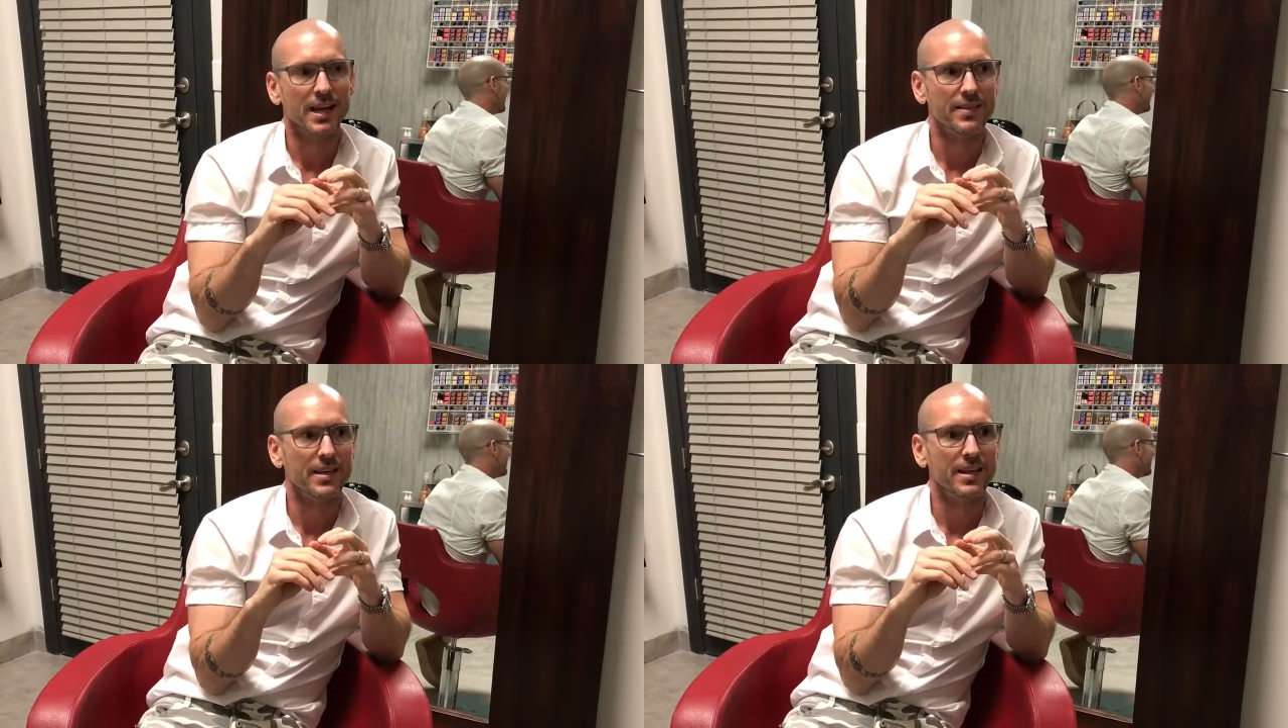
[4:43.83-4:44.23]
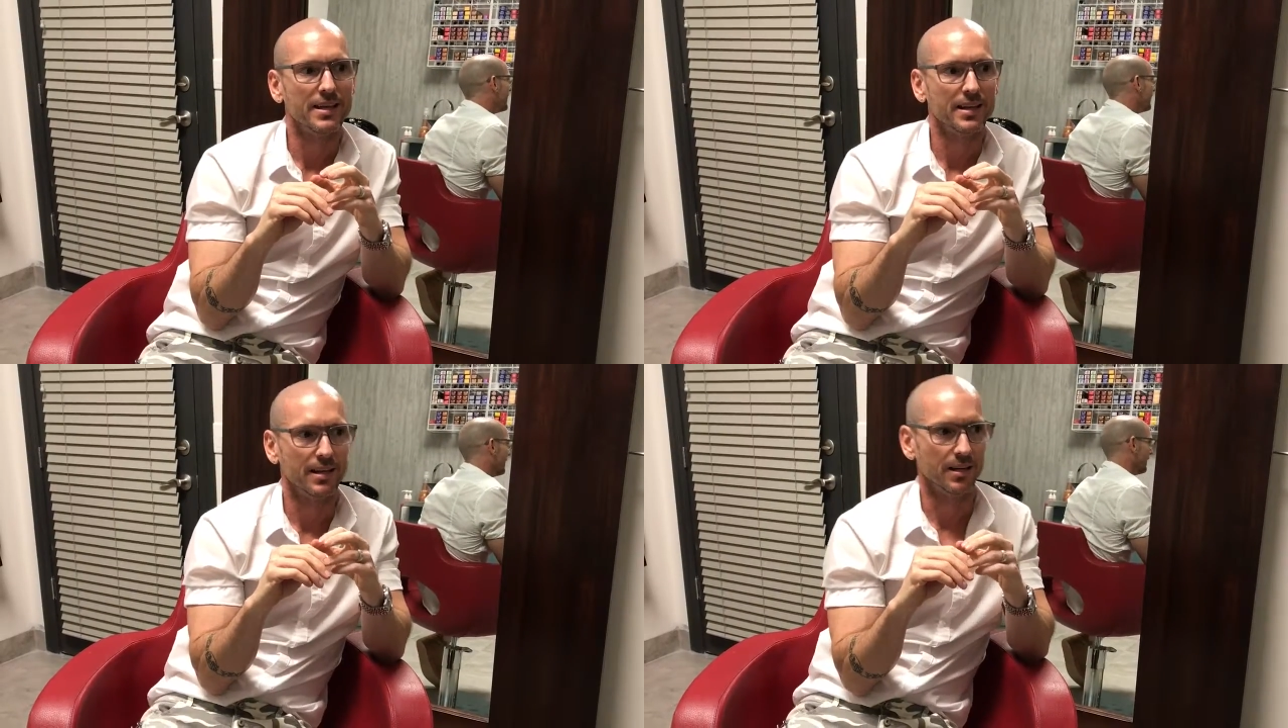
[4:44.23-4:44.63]
And
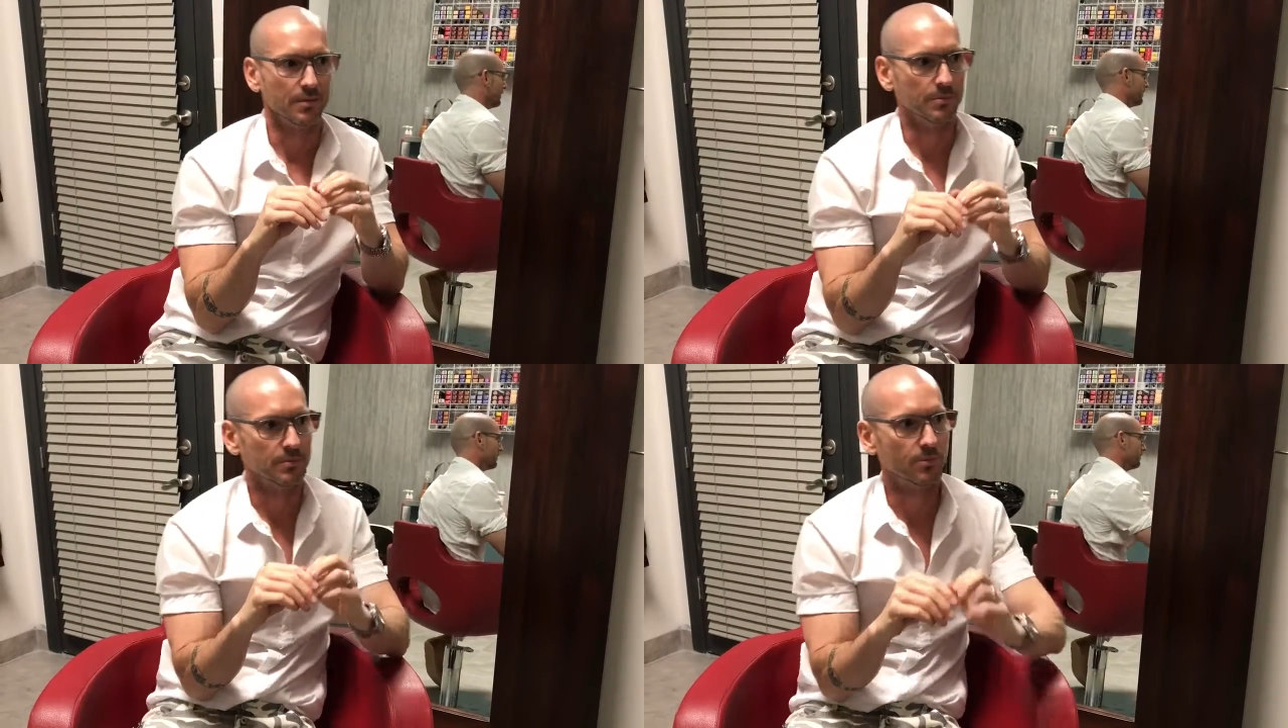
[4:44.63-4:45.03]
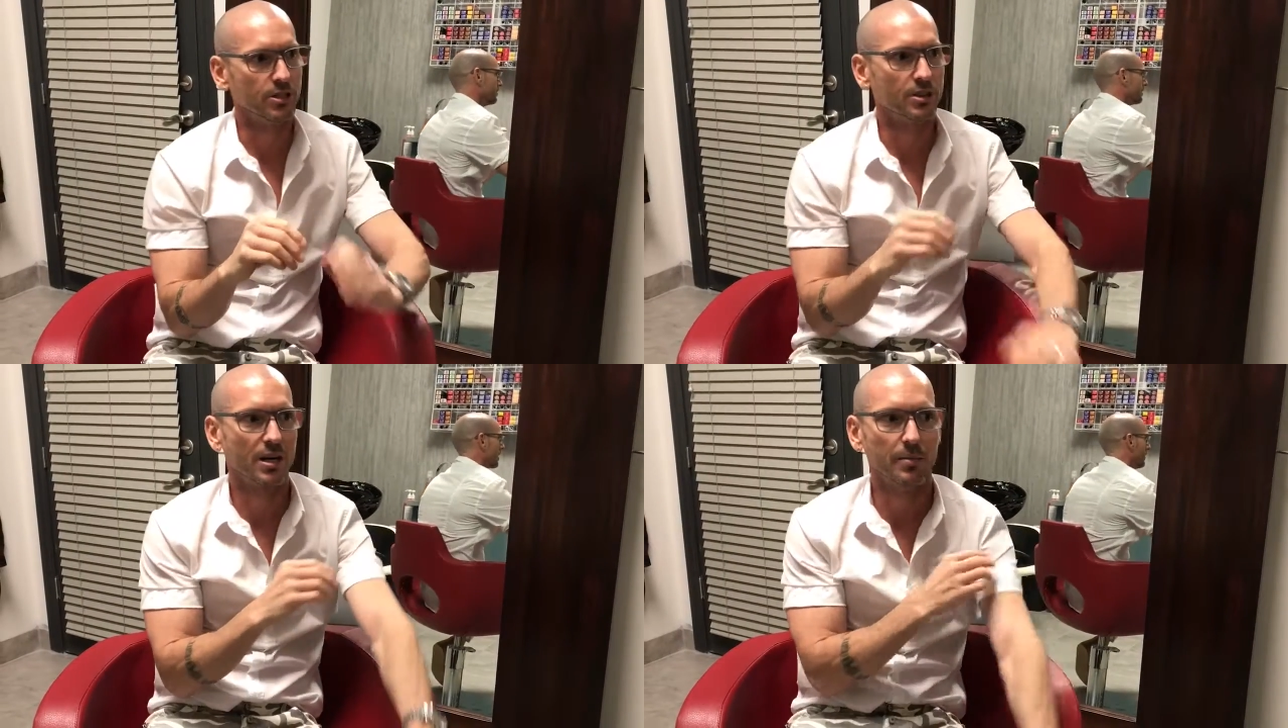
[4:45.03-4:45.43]
then when
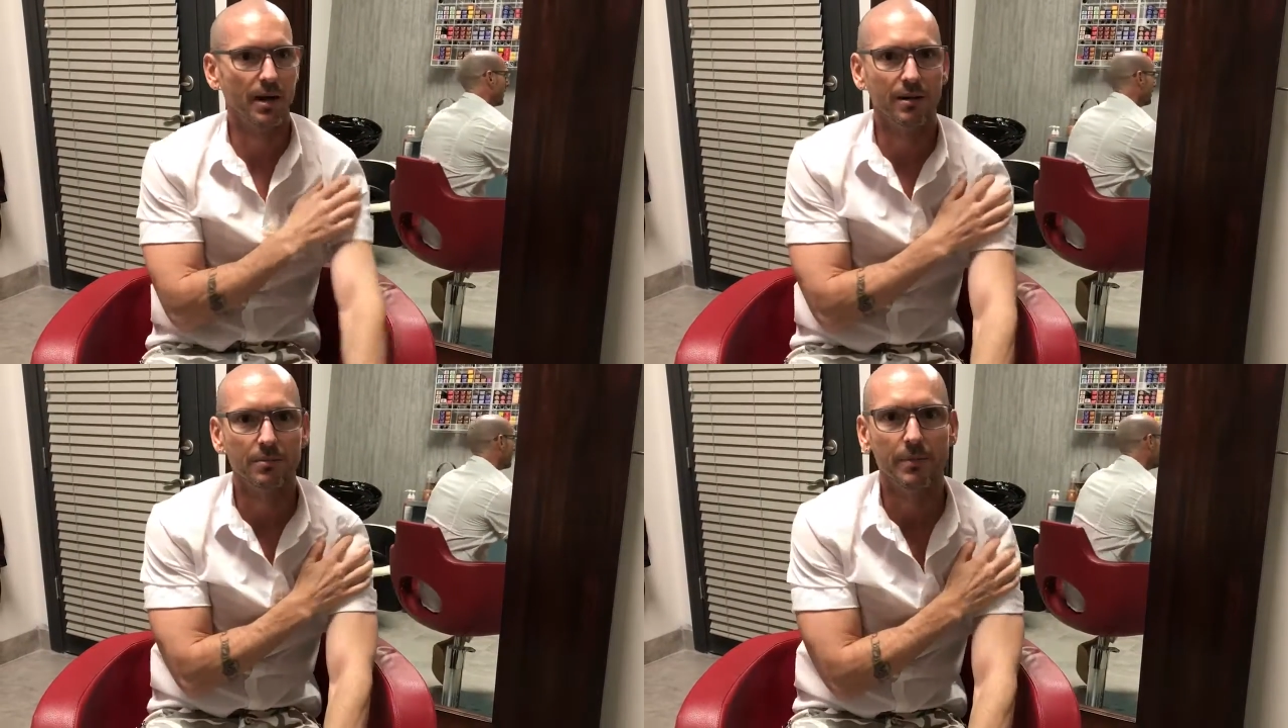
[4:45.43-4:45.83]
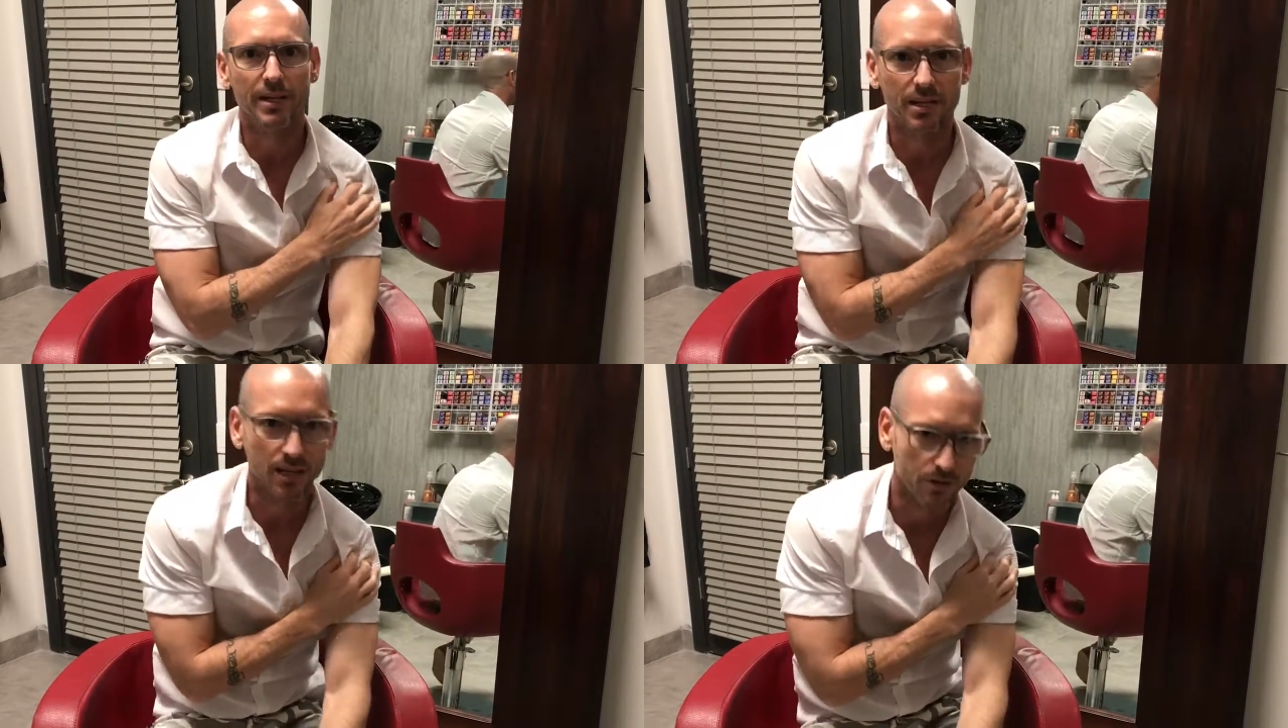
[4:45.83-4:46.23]
you talk about
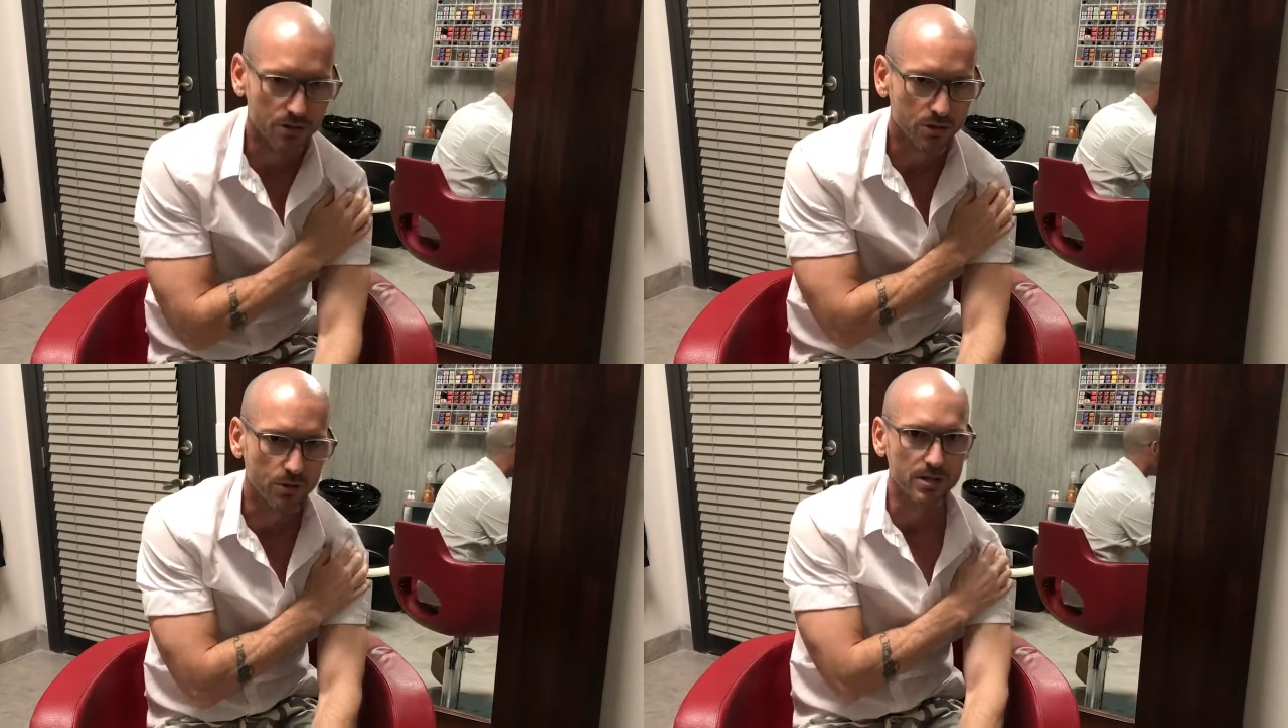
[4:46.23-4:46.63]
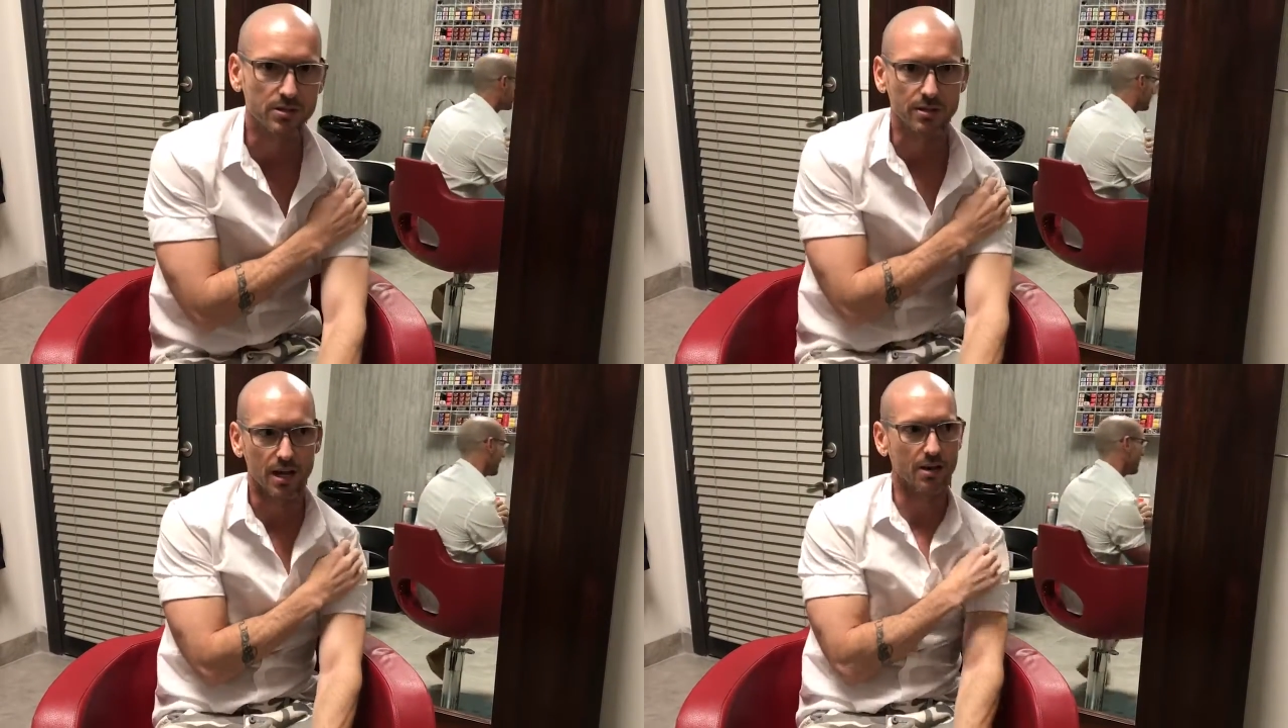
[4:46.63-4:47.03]
making color stories,
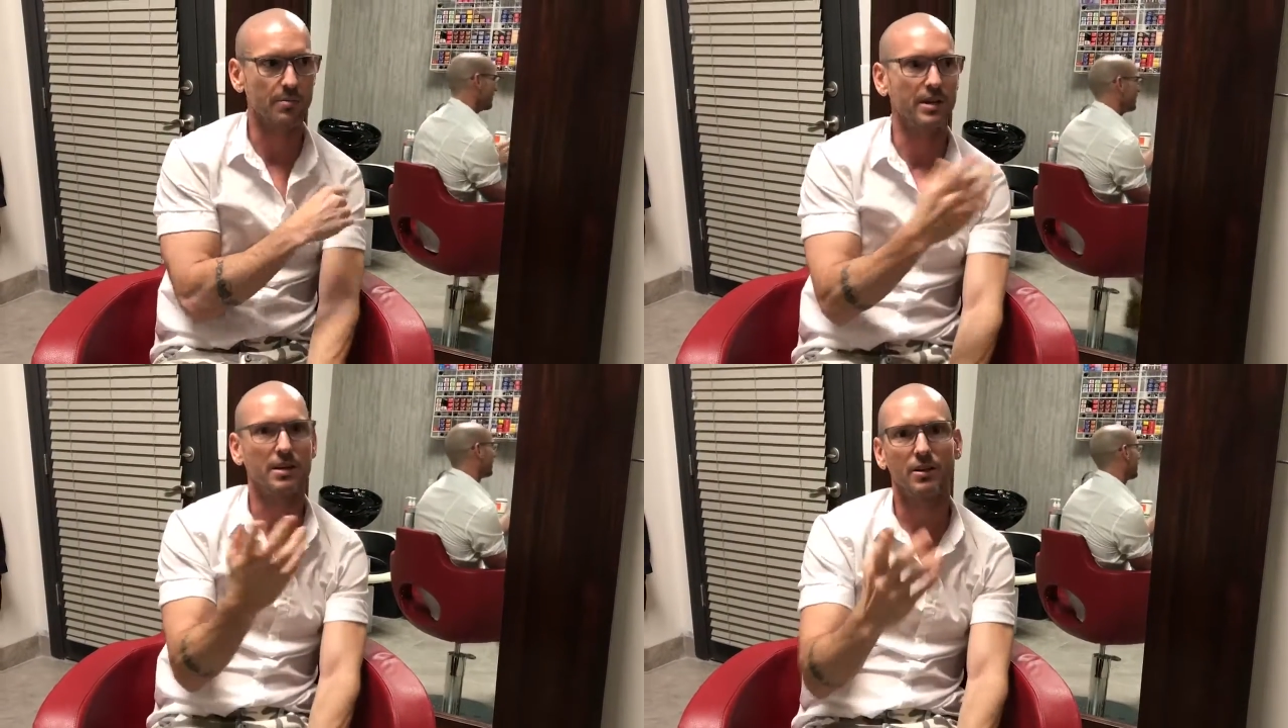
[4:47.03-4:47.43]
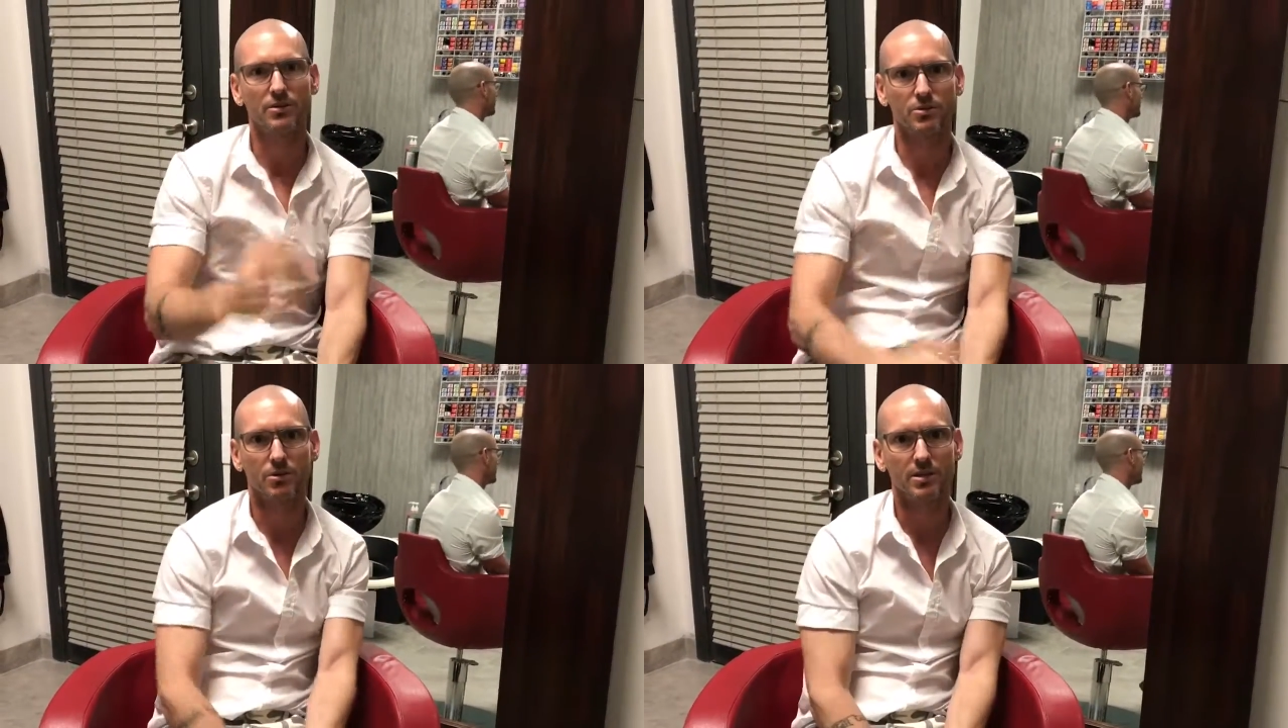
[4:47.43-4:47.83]
so now I make color
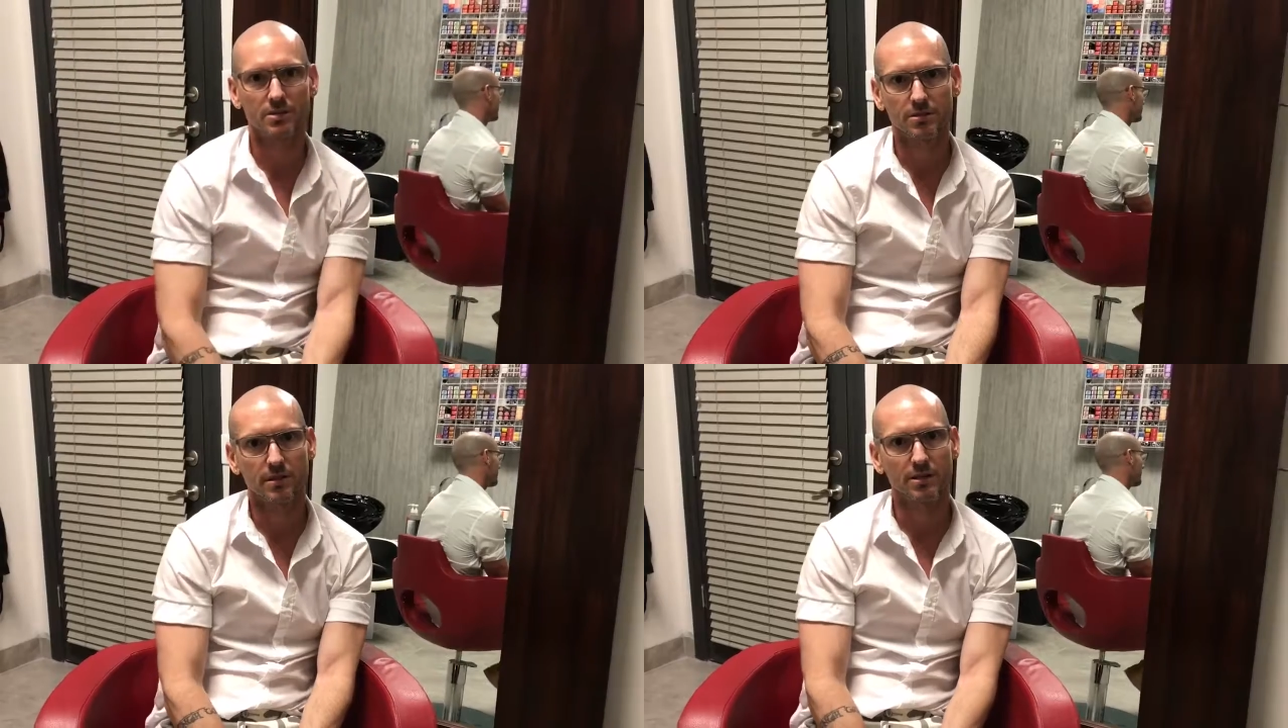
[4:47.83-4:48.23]
stories.